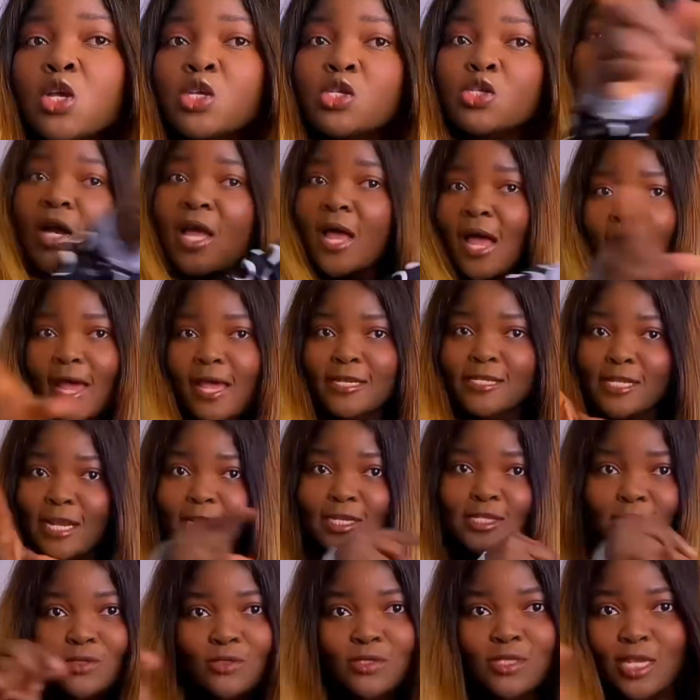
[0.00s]
So guys,
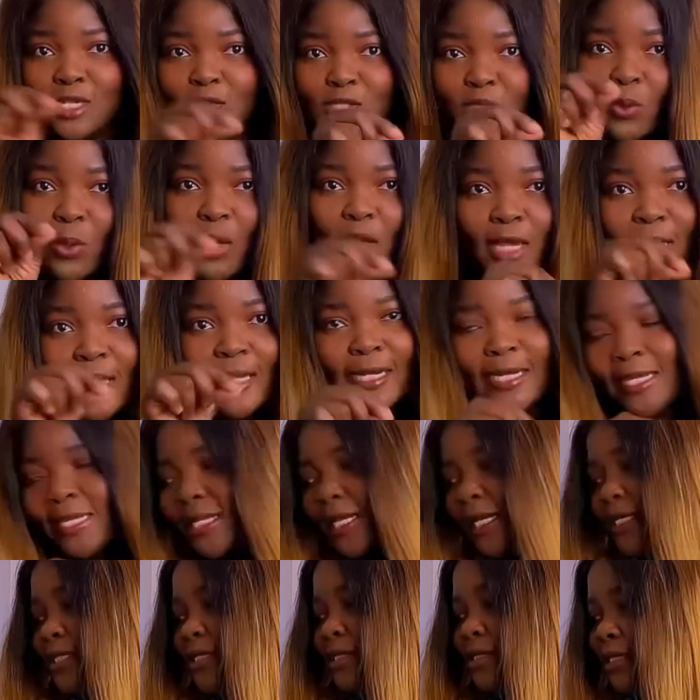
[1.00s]
let's do this quickly.
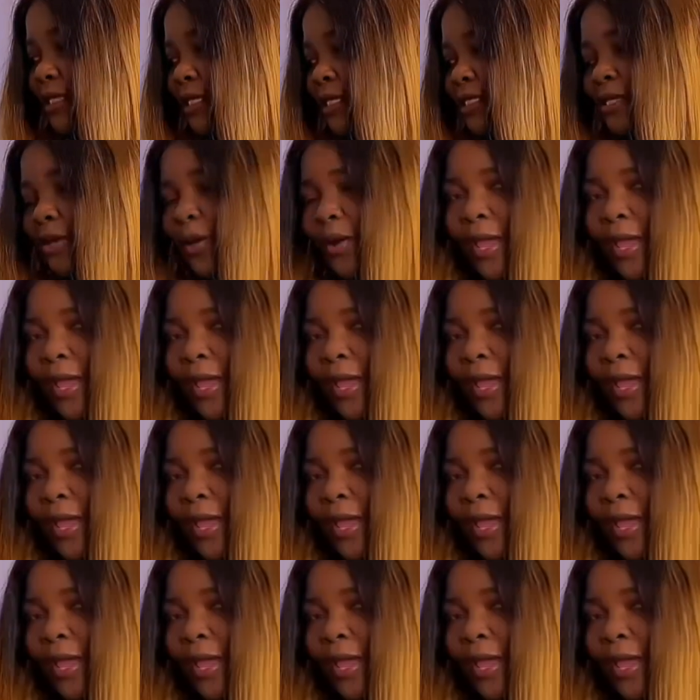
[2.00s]
Let's do this,